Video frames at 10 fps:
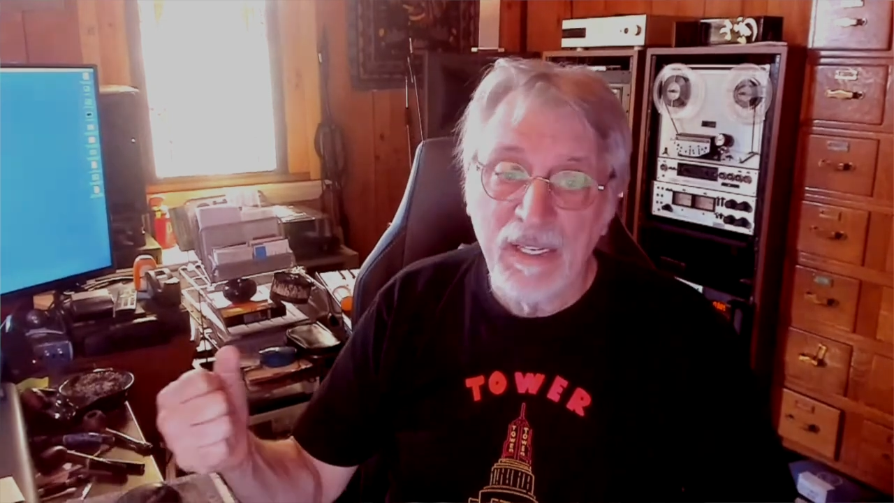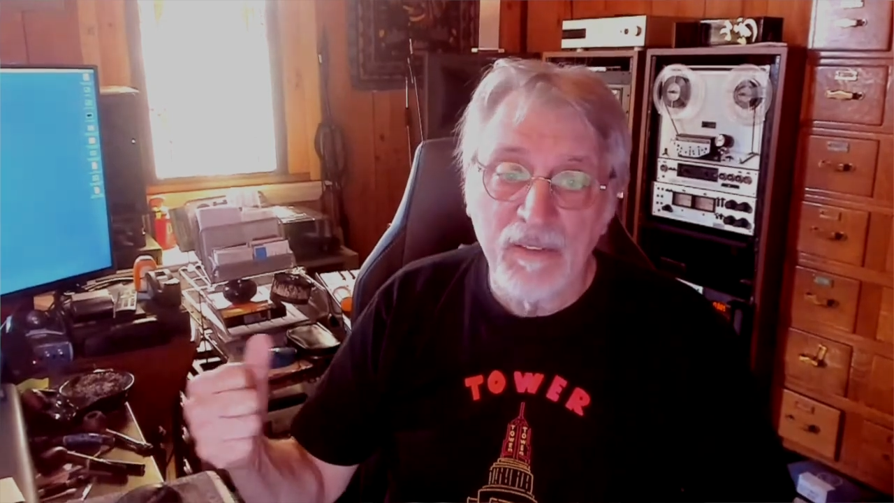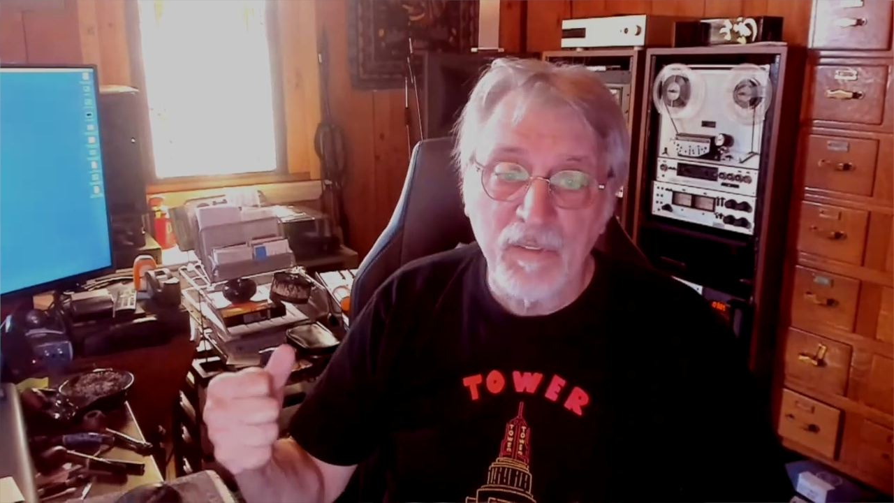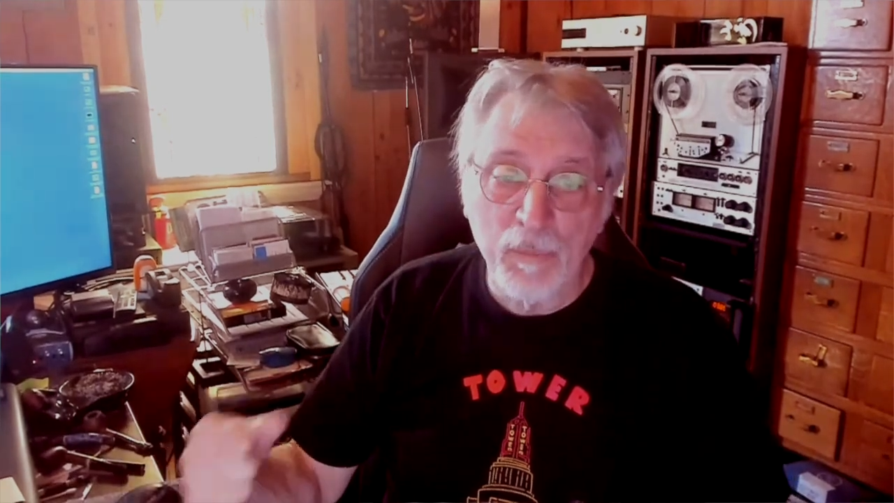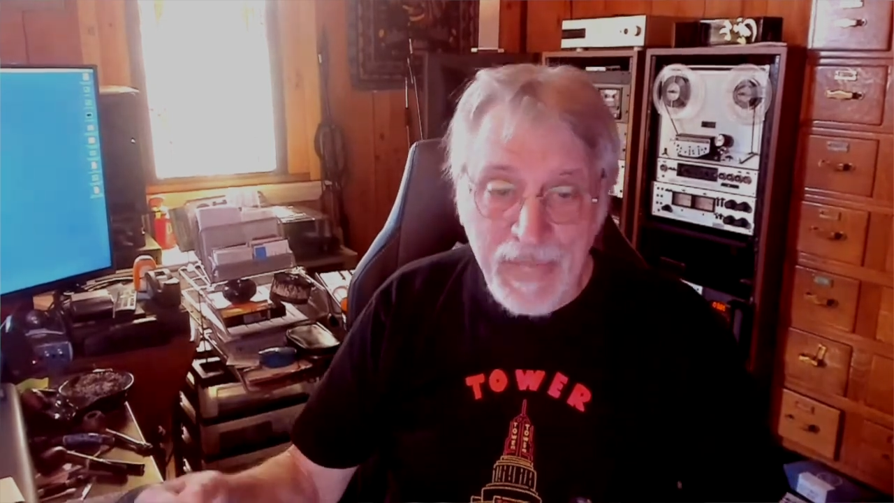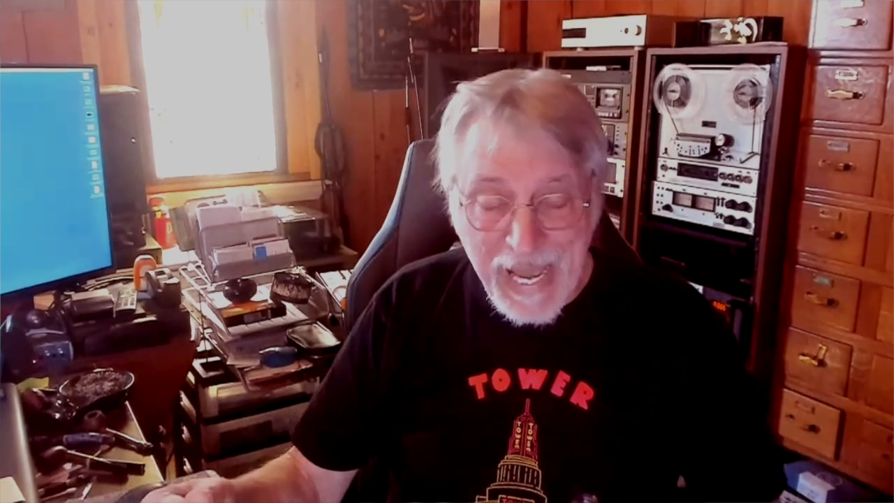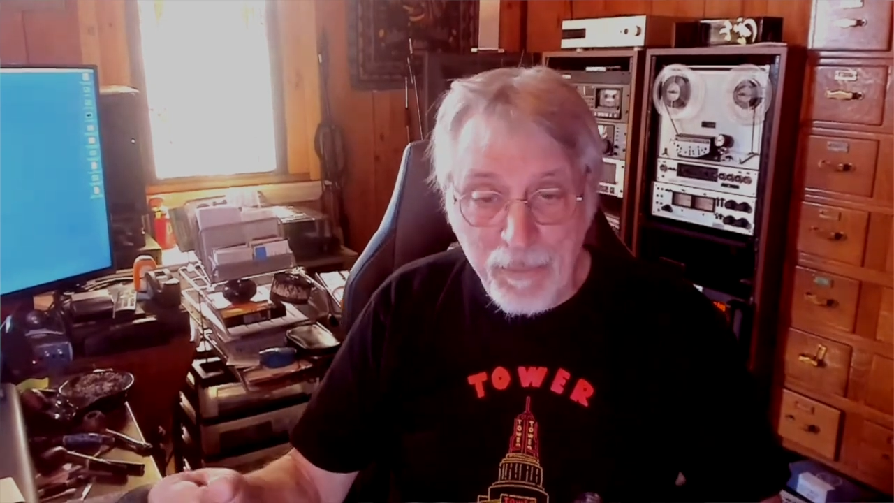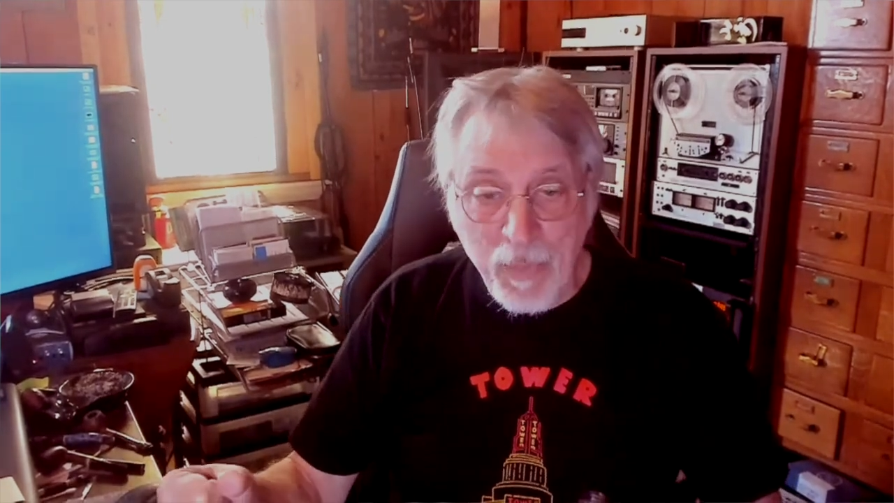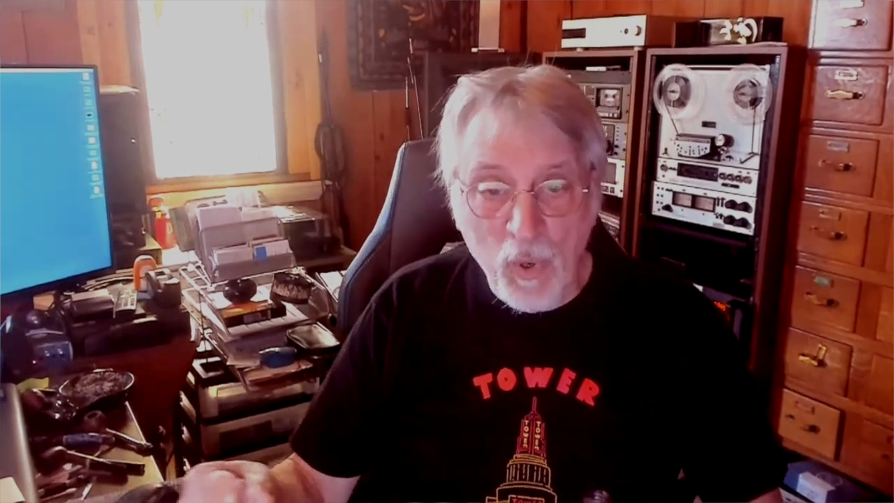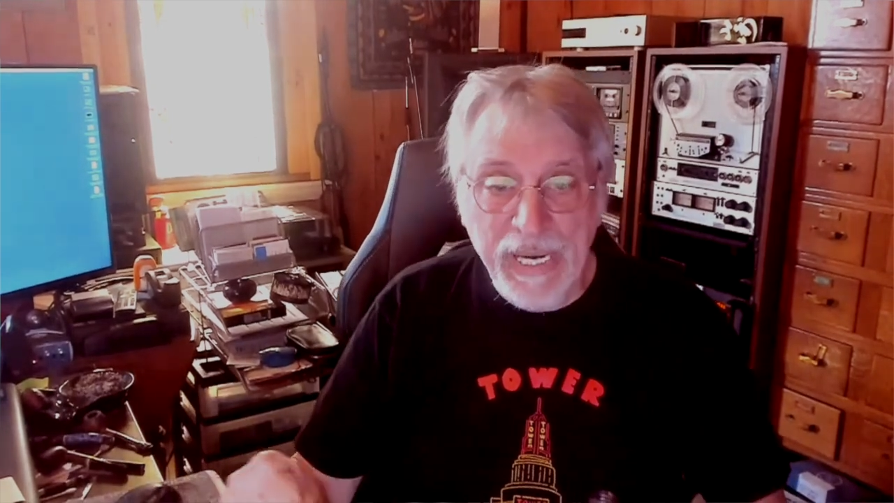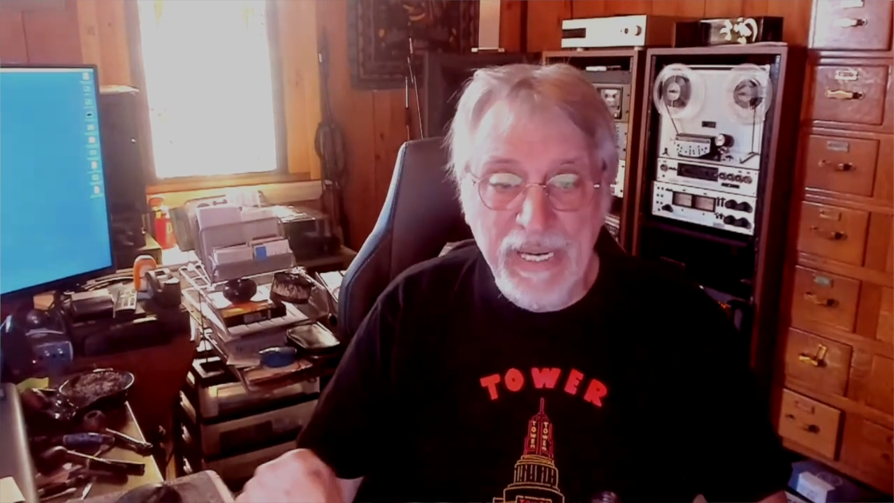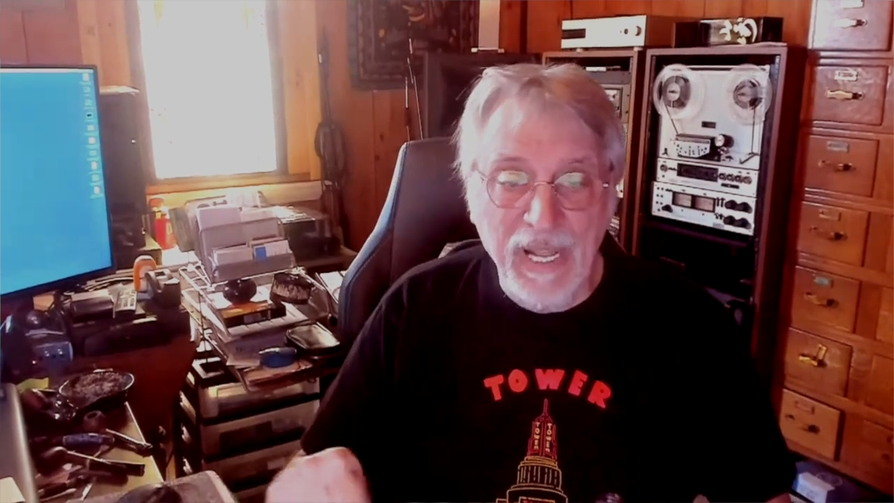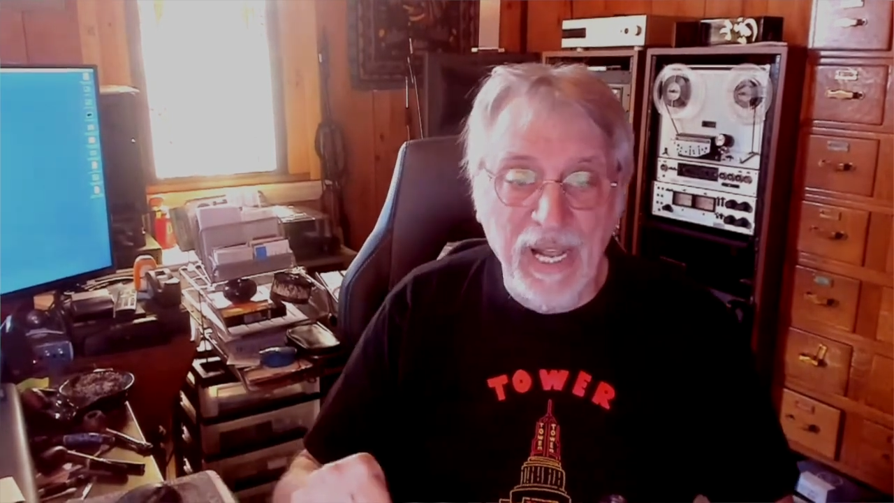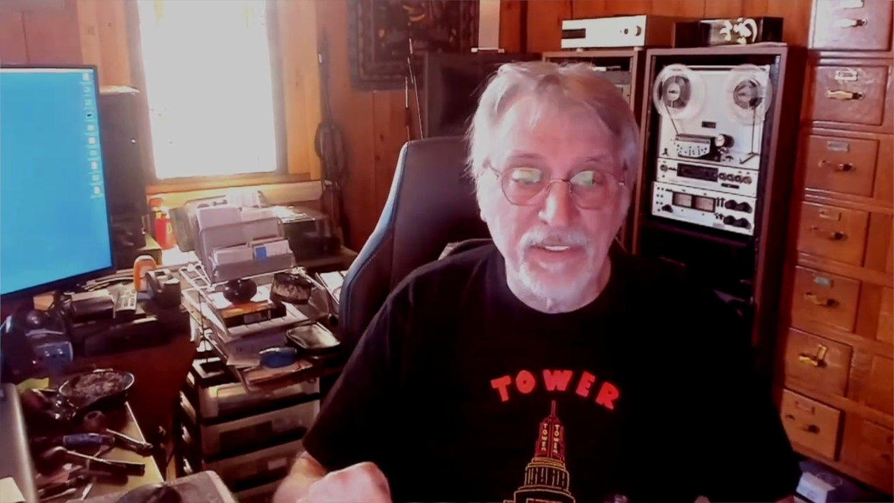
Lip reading: from that point, I'll